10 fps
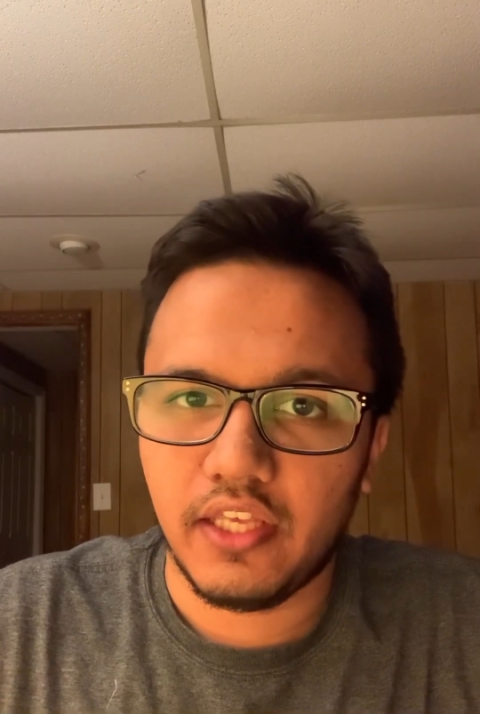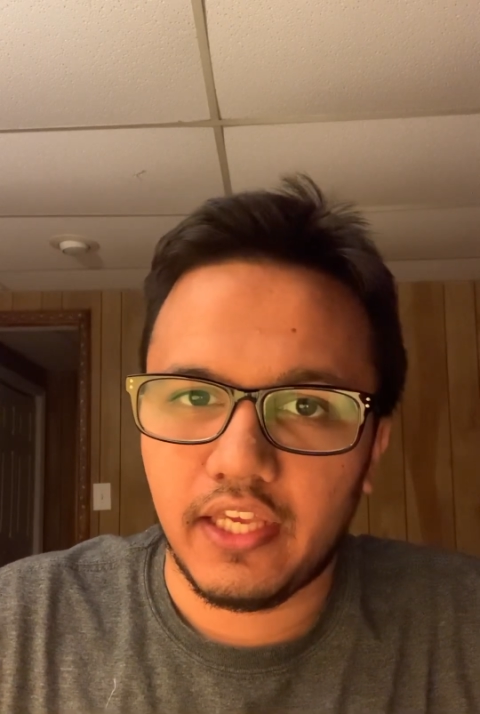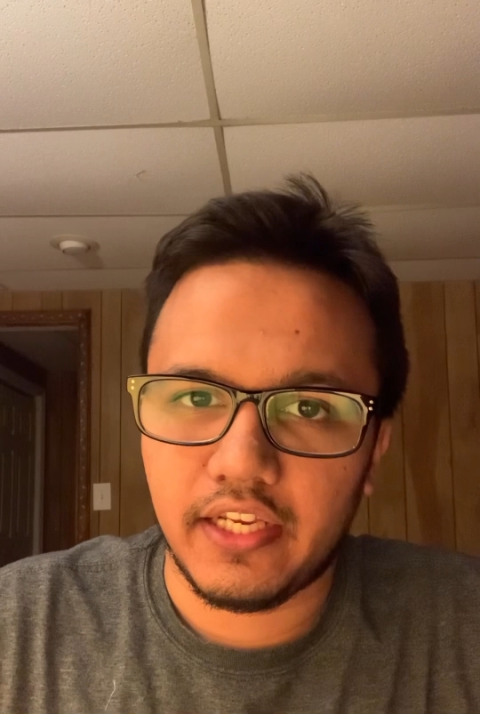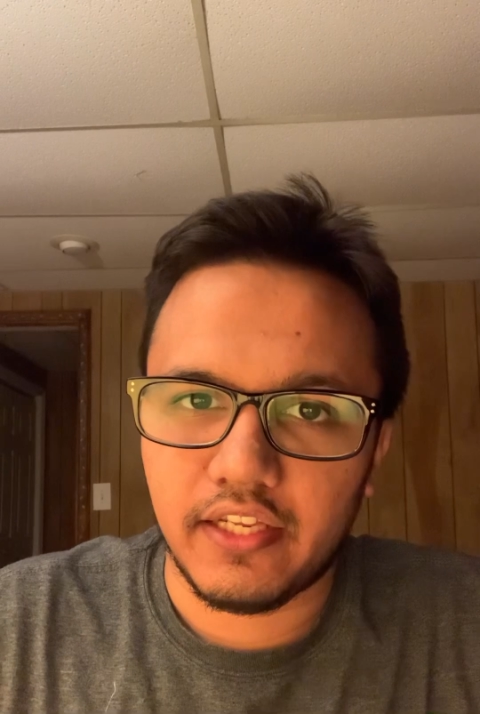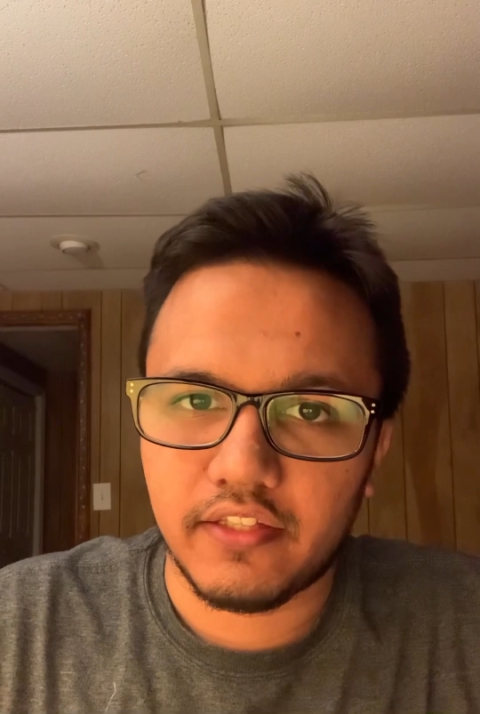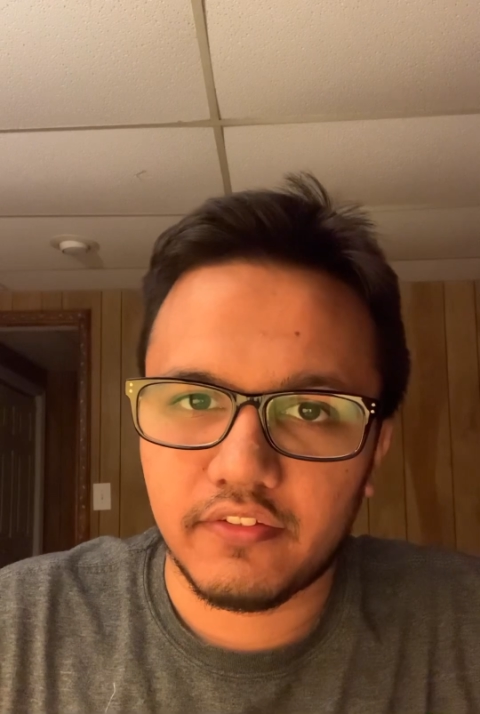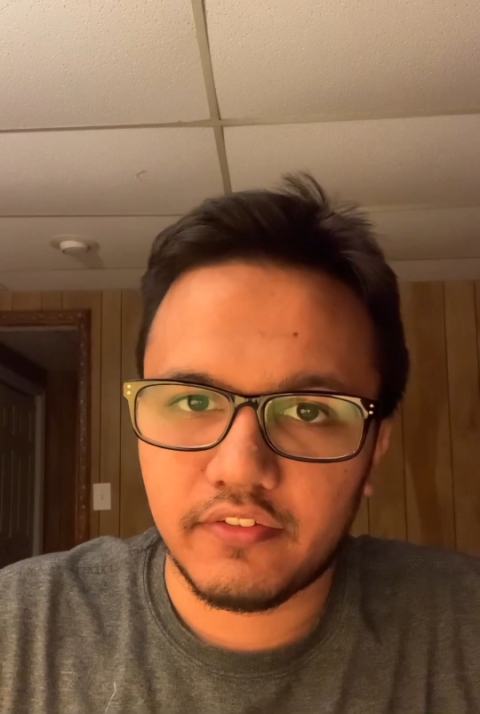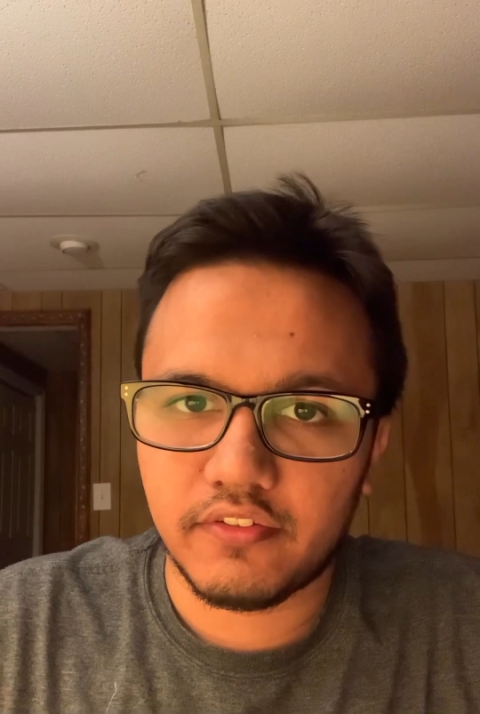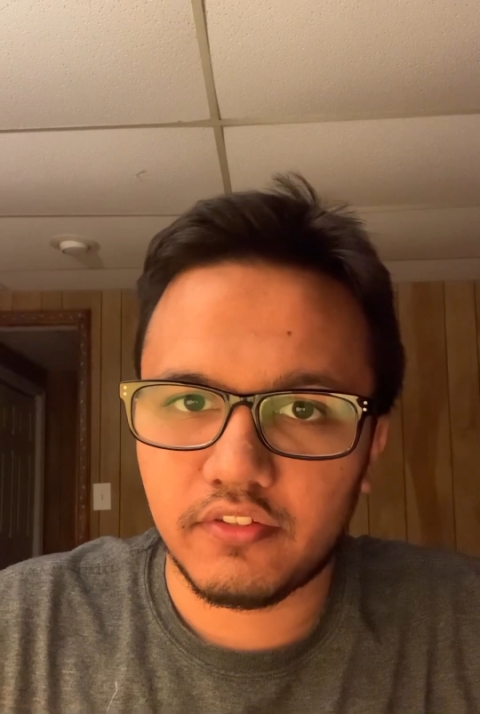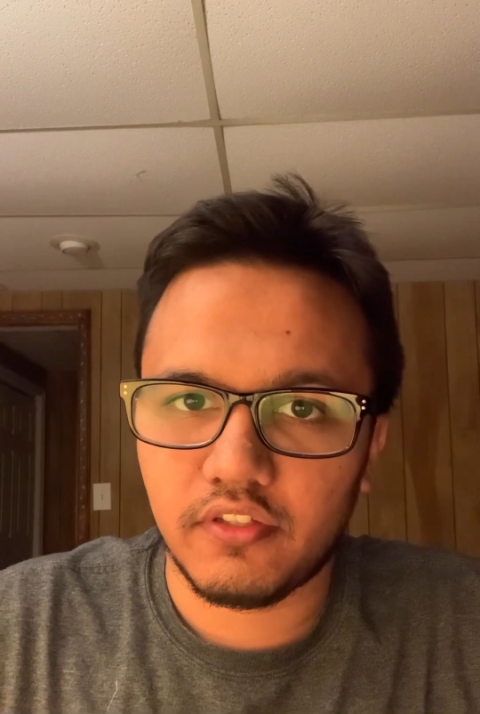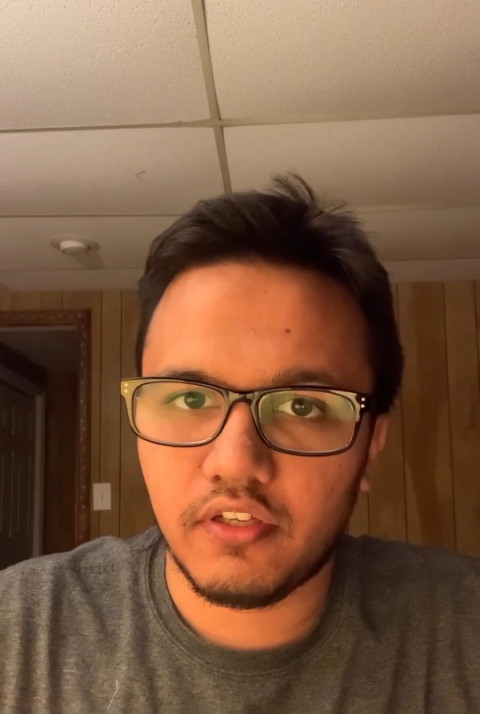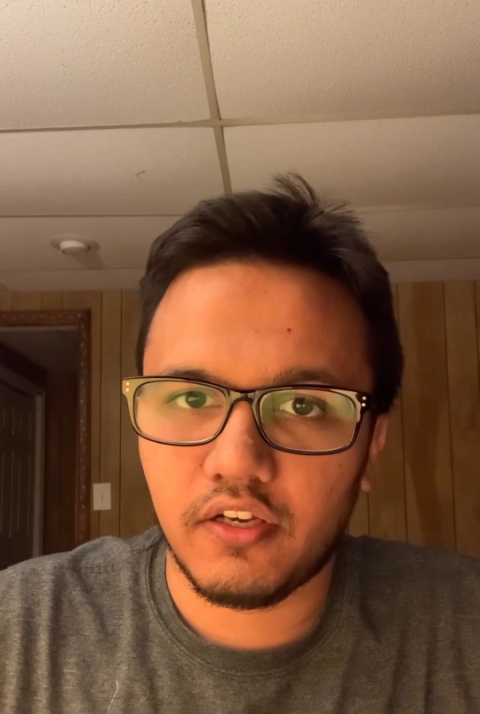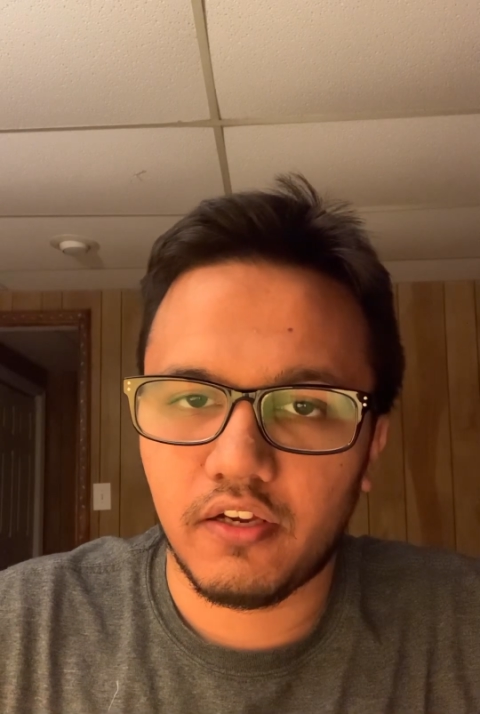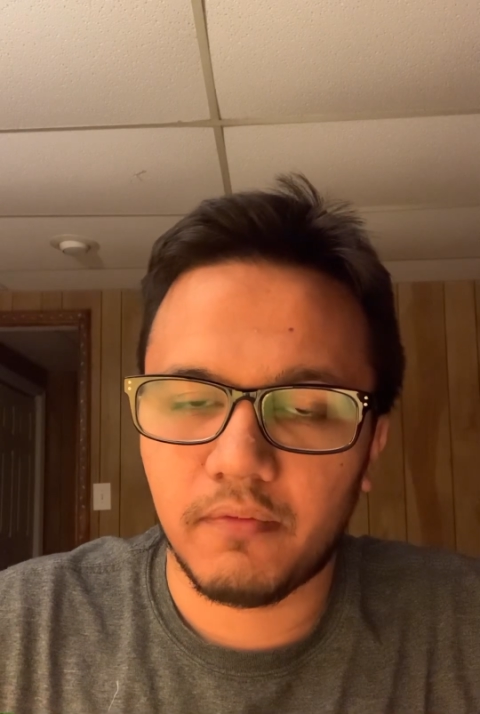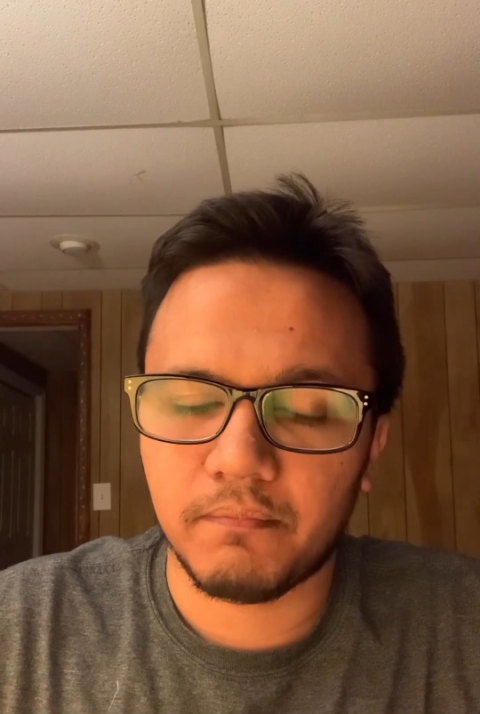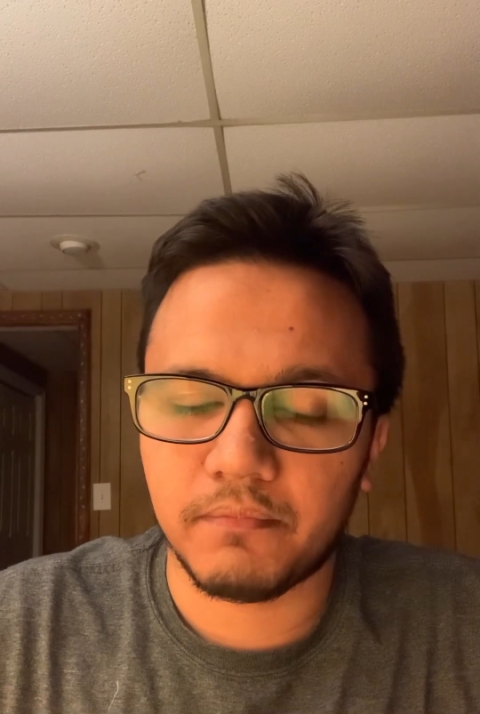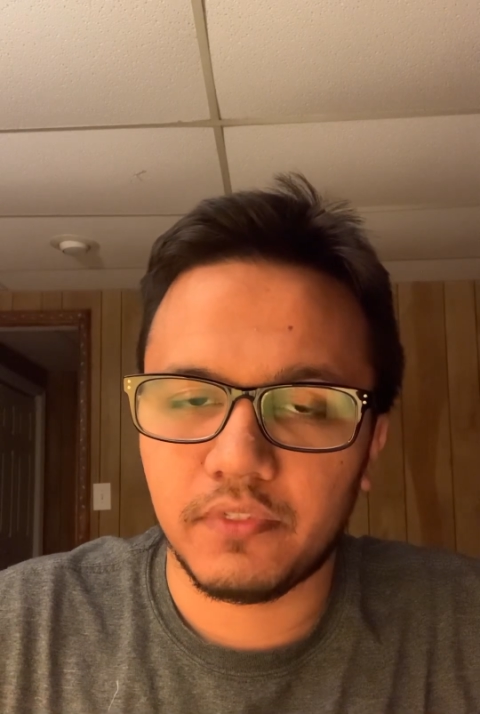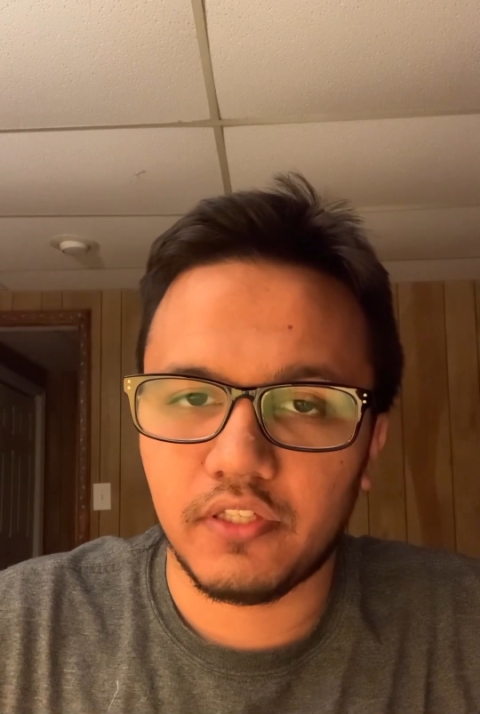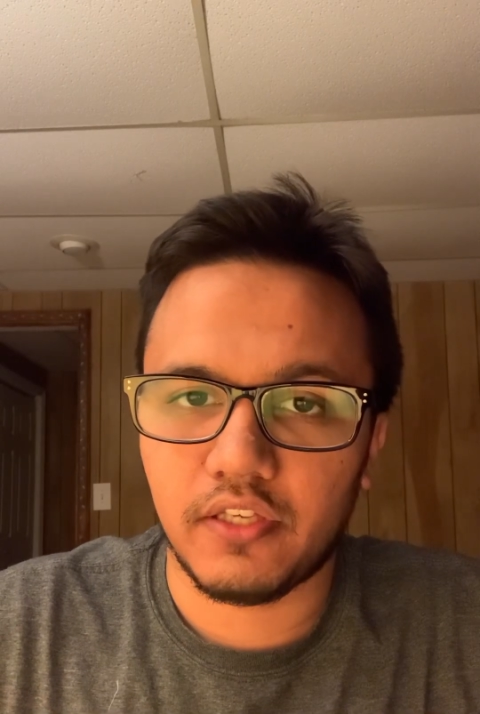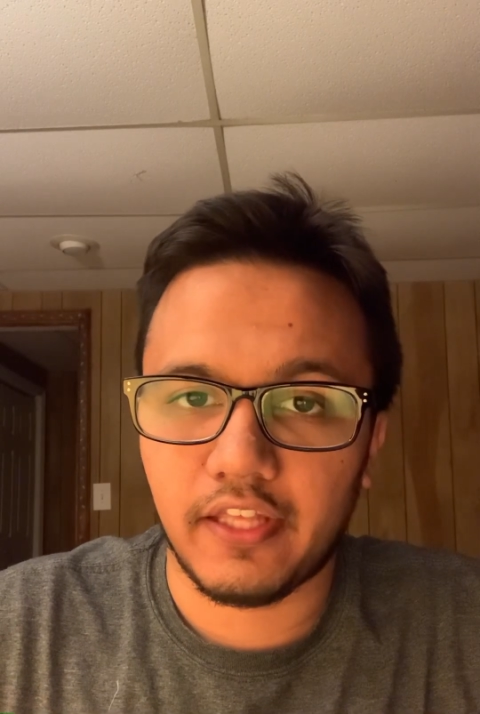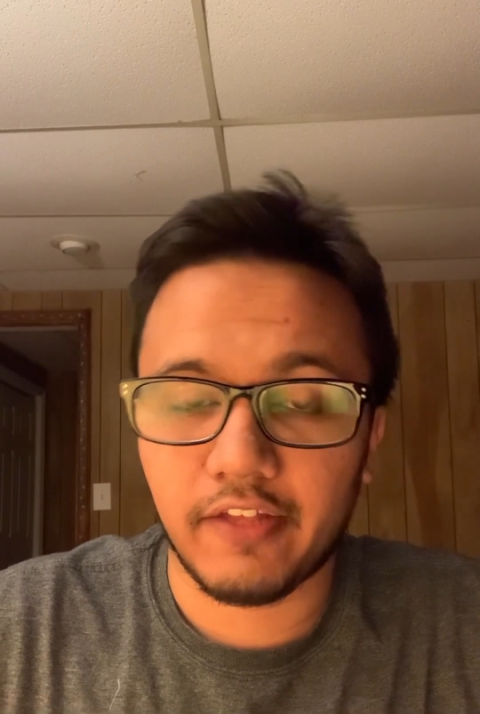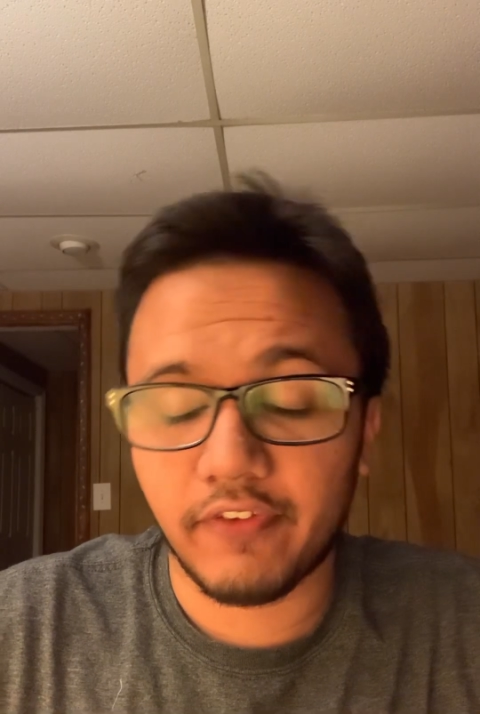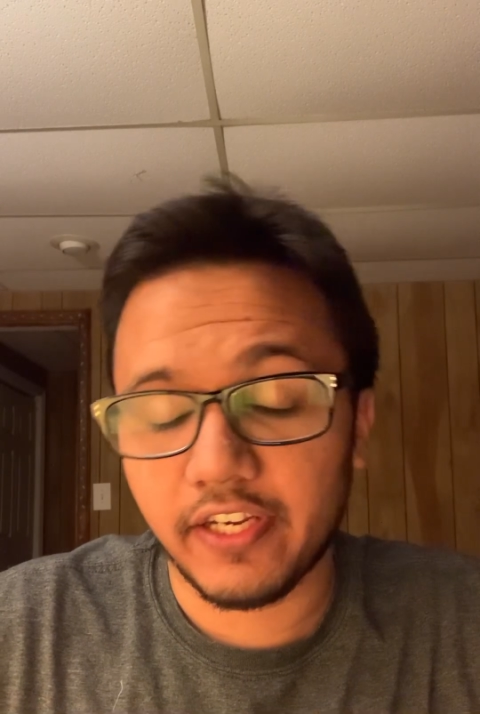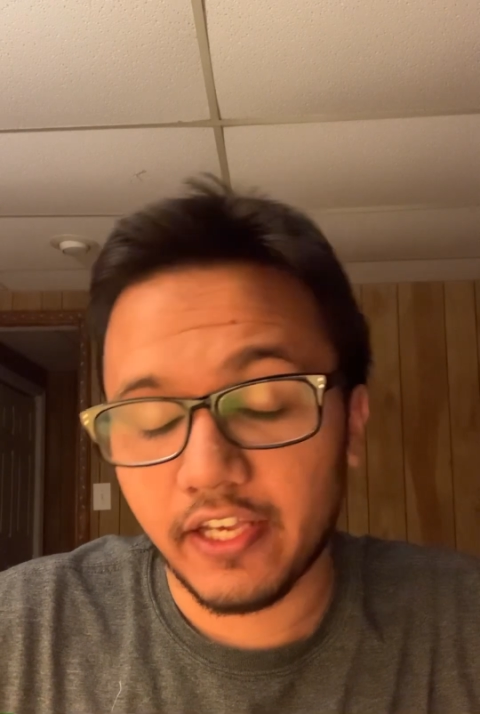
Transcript: it is very